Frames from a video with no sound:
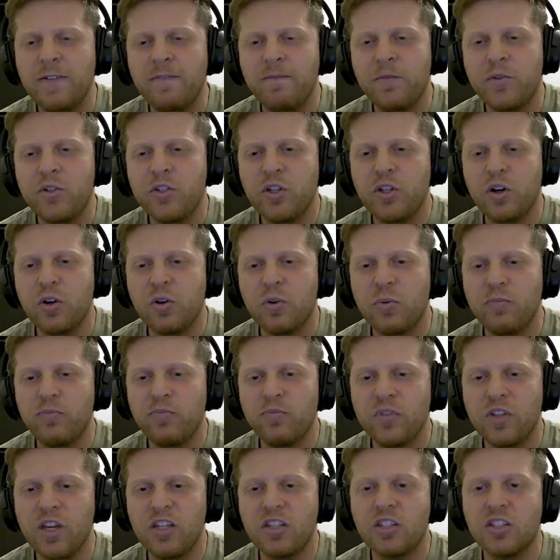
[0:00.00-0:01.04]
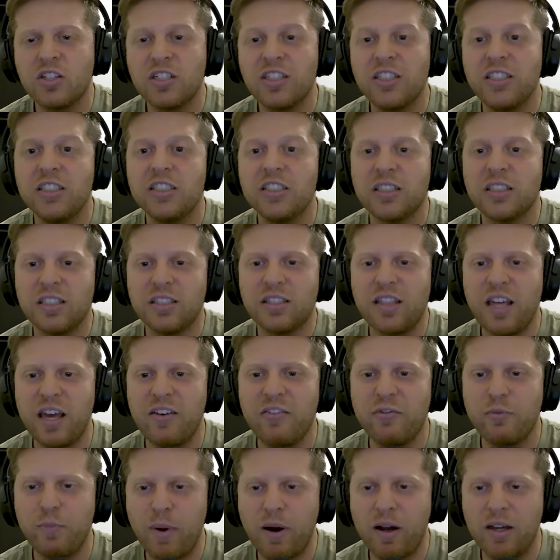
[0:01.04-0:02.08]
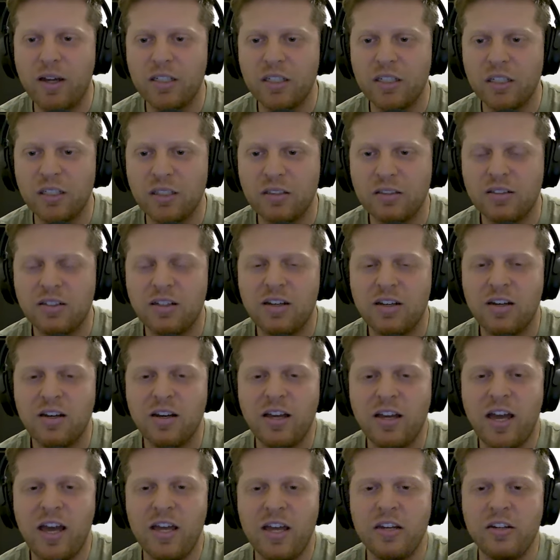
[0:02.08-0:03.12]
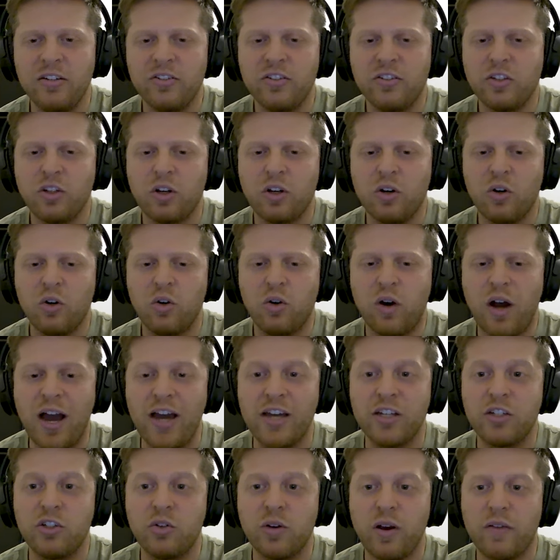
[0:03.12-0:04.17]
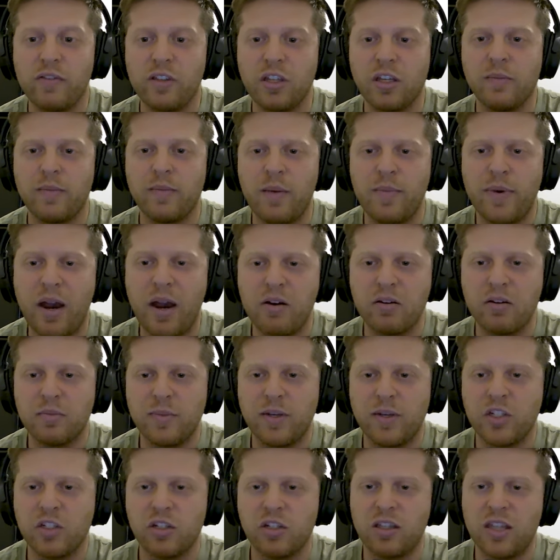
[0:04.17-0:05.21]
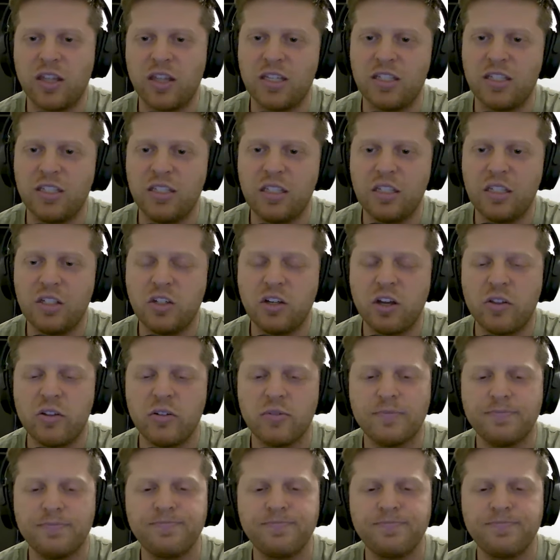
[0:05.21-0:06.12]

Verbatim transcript: So it's clear that they have bonded. And so I do everything in my power to make sure that they can see each other.